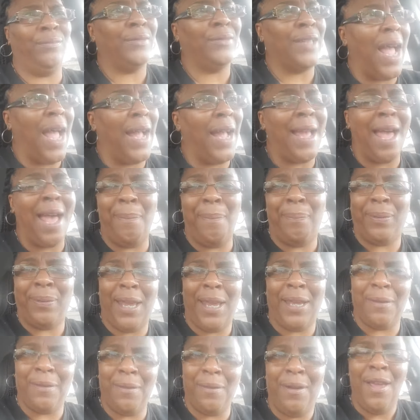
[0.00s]
I got
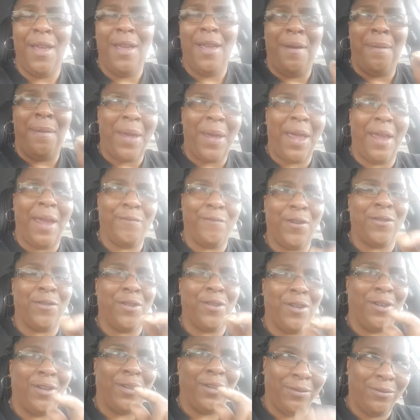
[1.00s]
to pay for
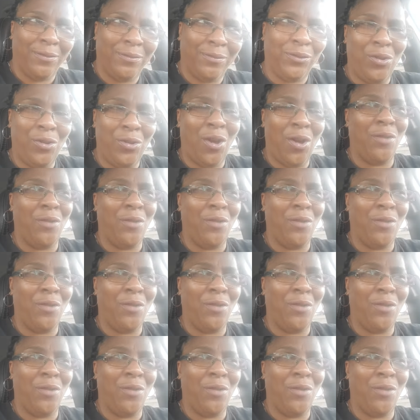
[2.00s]
the, you know,